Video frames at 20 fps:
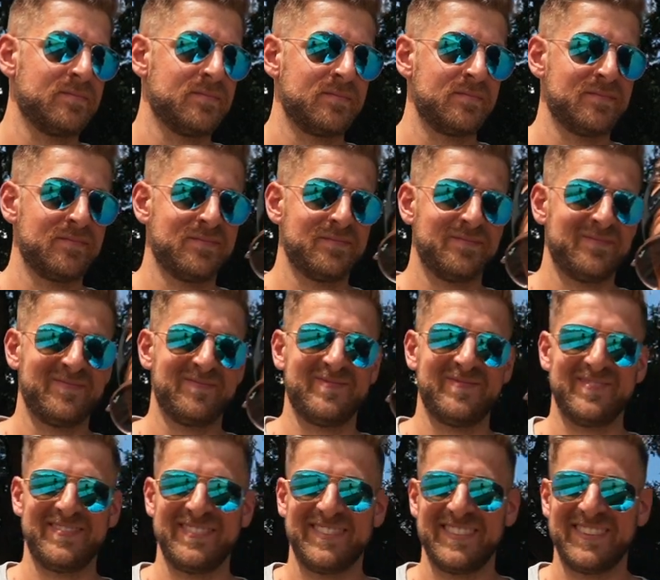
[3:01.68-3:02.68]

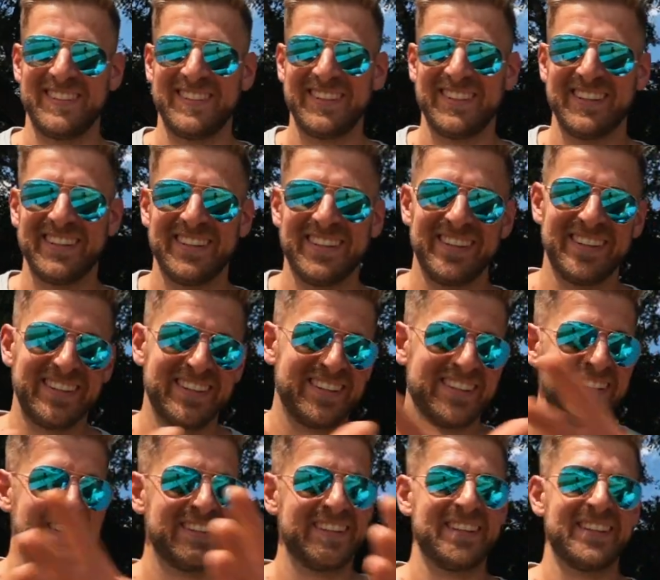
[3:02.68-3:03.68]

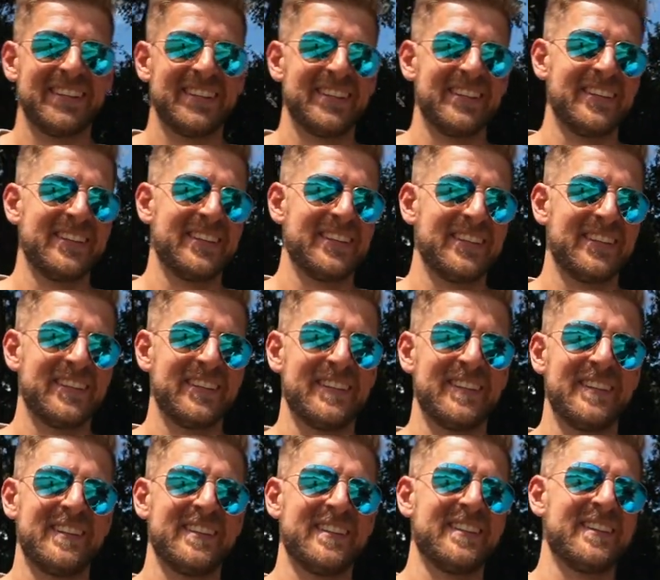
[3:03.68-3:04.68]

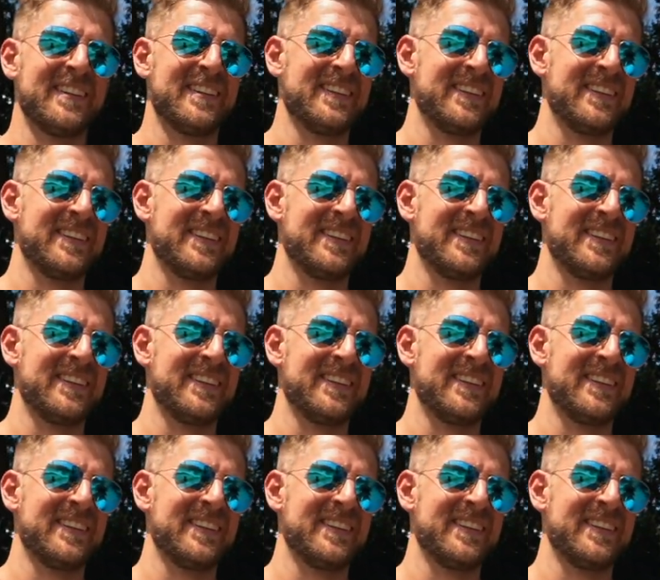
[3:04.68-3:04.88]
(silent)